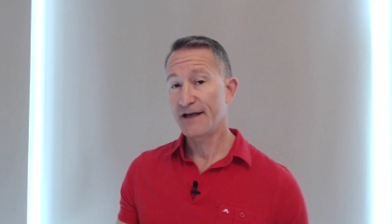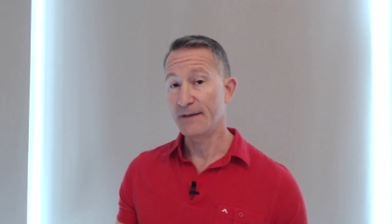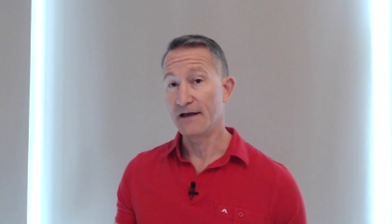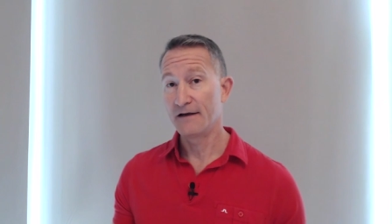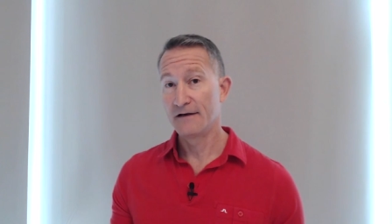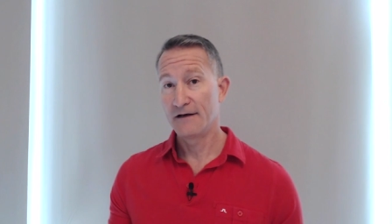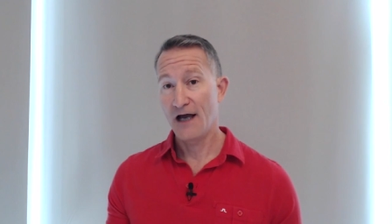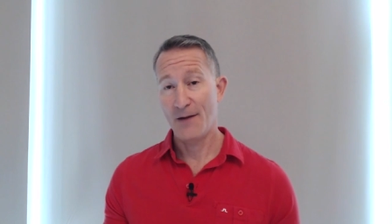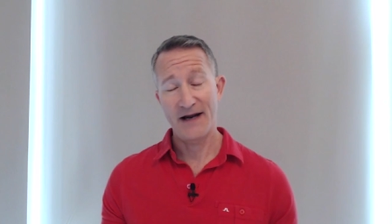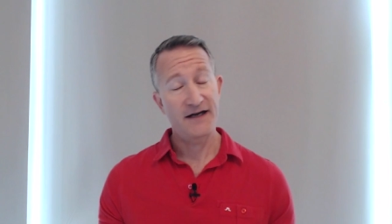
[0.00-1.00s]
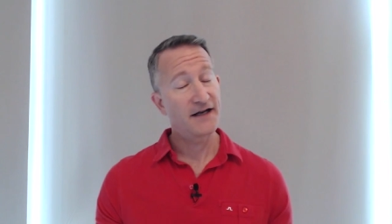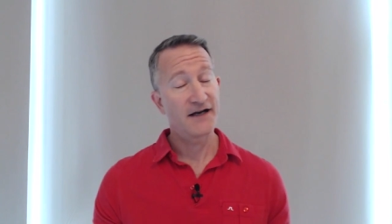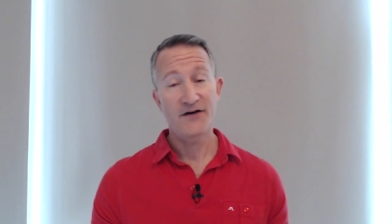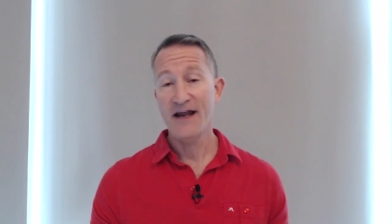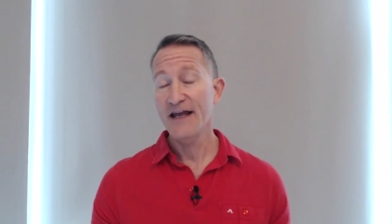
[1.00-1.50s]
to like me? How am I going to
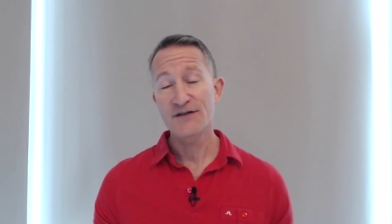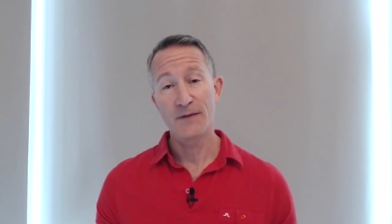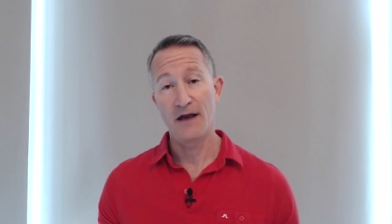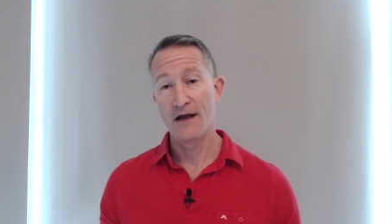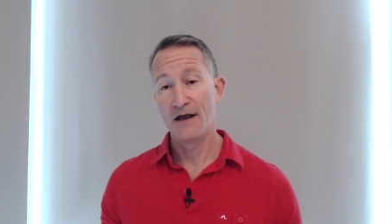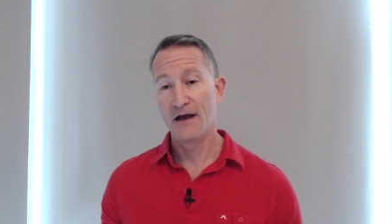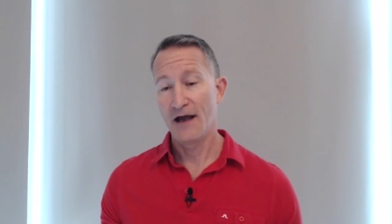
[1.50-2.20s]
get her to kiss me?